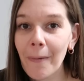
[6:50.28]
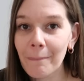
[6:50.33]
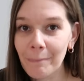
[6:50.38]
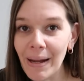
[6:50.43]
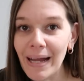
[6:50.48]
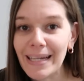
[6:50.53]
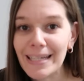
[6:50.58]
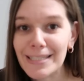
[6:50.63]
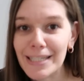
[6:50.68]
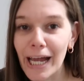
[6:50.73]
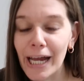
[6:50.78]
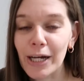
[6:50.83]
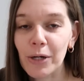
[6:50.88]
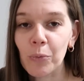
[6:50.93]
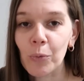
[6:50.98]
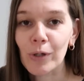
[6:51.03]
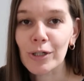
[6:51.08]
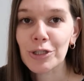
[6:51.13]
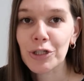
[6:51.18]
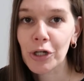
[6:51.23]
My
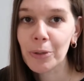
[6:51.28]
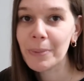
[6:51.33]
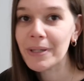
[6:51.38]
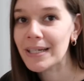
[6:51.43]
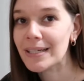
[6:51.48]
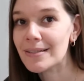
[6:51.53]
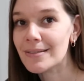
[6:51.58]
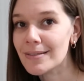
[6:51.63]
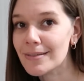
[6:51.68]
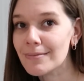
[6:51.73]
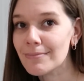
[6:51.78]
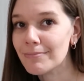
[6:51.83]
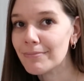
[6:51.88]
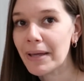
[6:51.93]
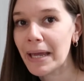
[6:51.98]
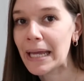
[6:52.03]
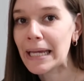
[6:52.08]
entire wardrobe is